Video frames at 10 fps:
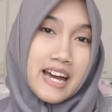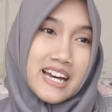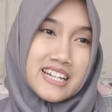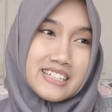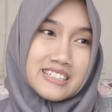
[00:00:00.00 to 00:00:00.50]

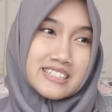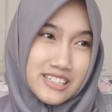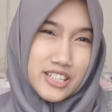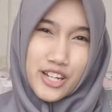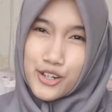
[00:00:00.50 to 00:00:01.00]
And
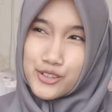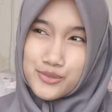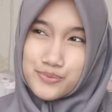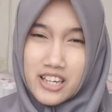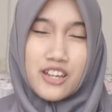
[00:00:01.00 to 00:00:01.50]

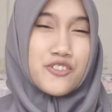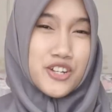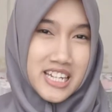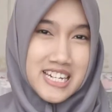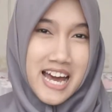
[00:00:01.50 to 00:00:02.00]
if you
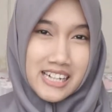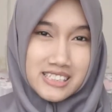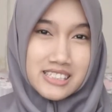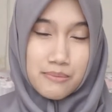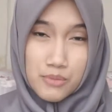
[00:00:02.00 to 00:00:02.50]
can
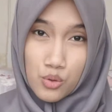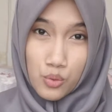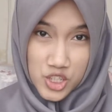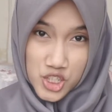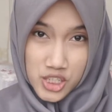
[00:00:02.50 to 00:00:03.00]
ask some
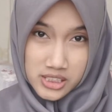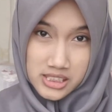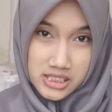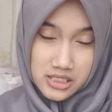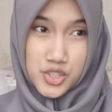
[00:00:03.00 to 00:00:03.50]

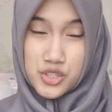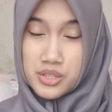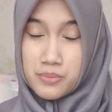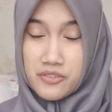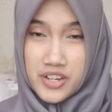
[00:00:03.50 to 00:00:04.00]
questions to the
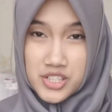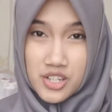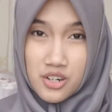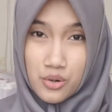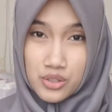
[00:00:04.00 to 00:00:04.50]

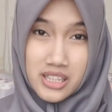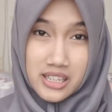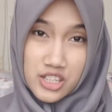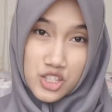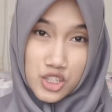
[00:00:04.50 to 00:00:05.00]
professor or the
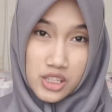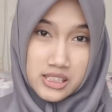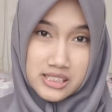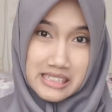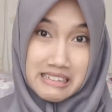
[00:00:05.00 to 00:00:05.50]

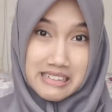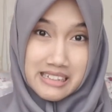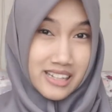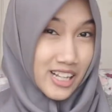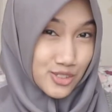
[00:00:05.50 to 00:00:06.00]
lecturers in
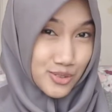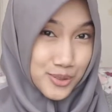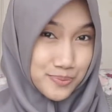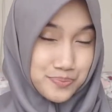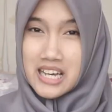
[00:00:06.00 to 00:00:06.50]

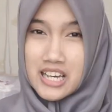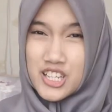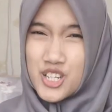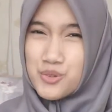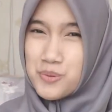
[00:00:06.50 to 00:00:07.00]
classroom,
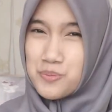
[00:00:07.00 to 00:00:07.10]
you will